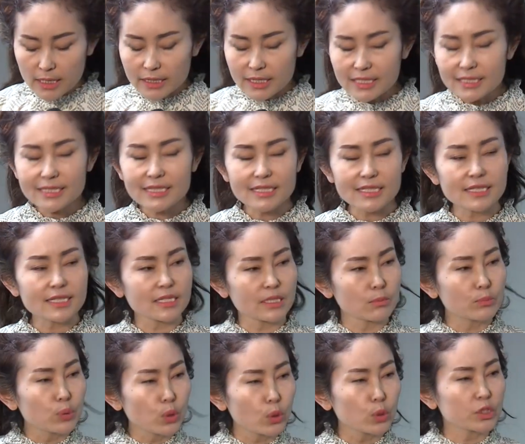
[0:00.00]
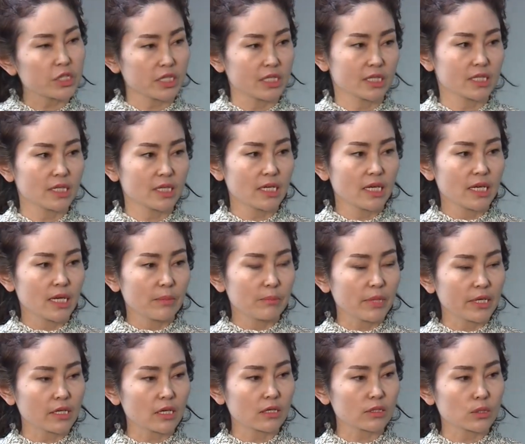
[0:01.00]
This is important
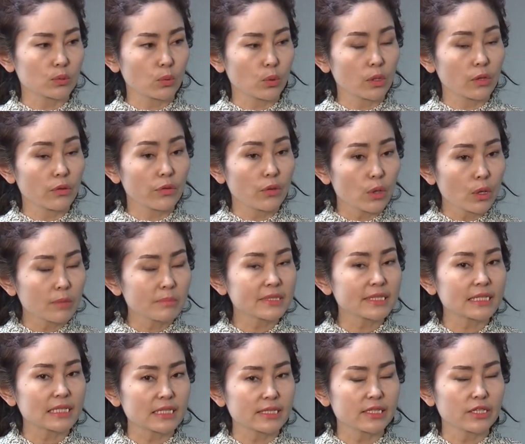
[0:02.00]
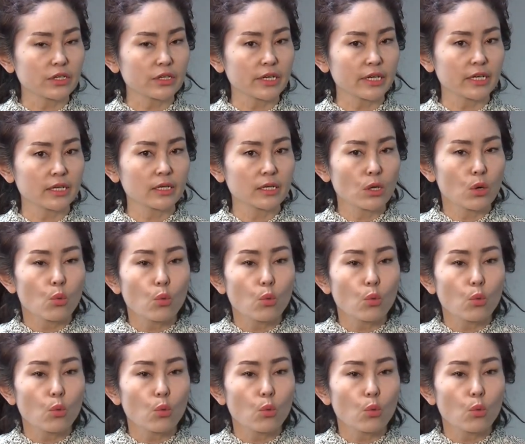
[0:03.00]
because while norms concerning